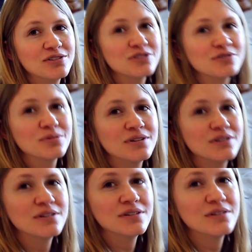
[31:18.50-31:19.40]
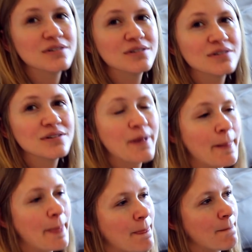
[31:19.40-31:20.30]
because it, it, all the
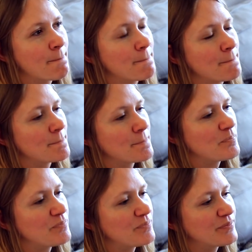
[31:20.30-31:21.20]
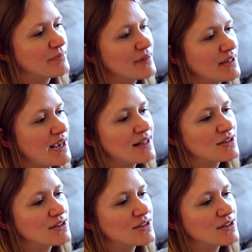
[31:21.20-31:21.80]
stress of the pregnancy is gone now. Yeah,